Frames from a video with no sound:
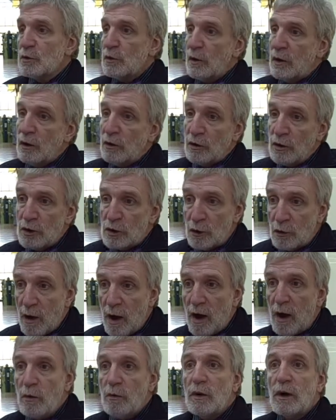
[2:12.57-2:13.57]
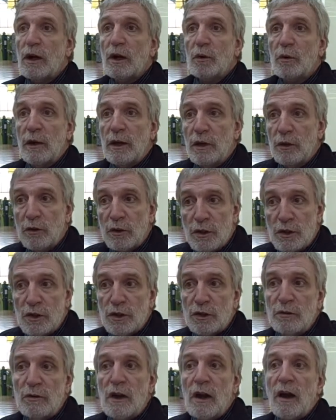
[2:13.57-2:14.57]
where you can do artwork, where you can do
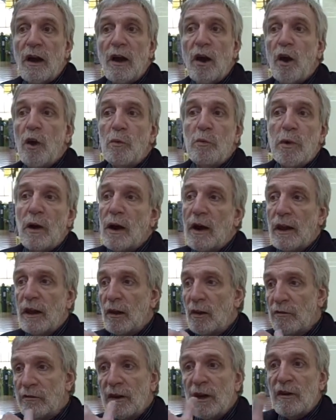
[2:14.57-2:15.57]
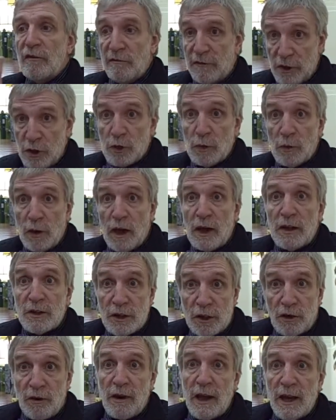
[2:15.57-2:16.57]
a whole pile of visual arts
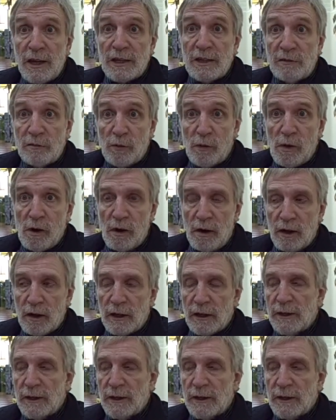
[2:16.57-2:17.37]
creative work.